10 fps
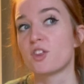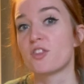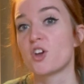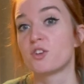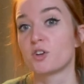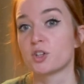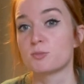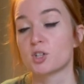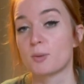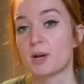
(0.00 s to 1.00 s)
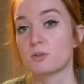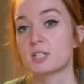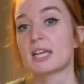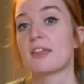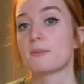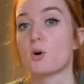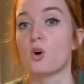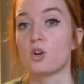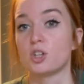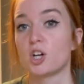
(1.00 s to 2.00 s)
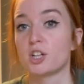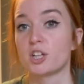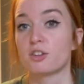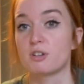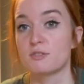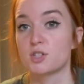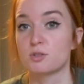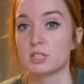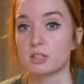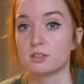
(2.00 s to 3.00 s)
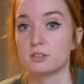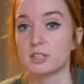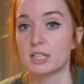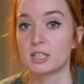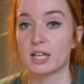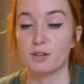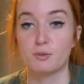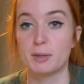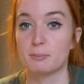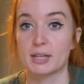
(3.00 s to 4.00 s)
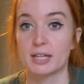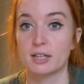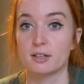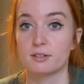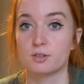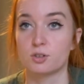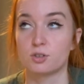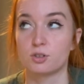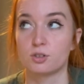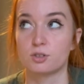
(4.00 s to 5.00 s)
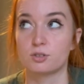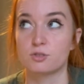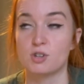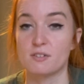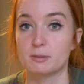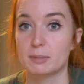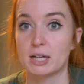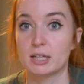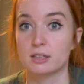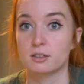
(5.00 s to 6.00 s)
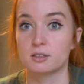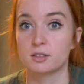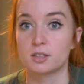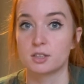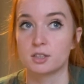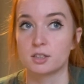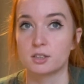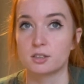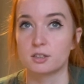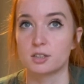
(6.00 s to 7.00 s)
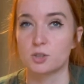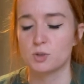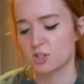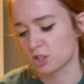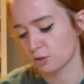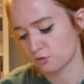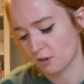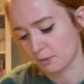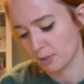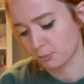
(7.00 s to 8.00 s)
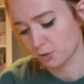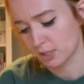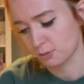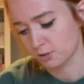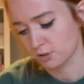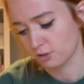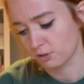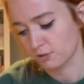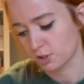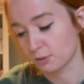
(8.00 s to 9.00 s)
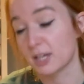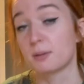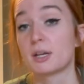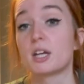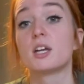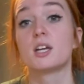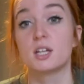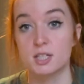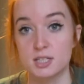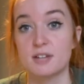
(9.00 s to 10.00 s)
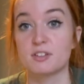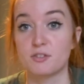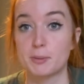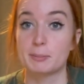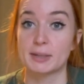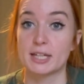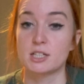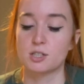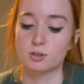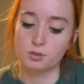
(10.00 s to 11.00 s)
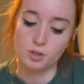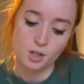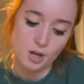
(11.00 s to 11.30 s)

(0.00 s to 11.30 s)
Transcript: third volume to come out to get them all on a 3 for 2 deal in like Forbidden Planet or Traveling Man. I don't actually know if Traveling Man put these ones on 3 for 2. Anyway, definitely Forbidden Planet do.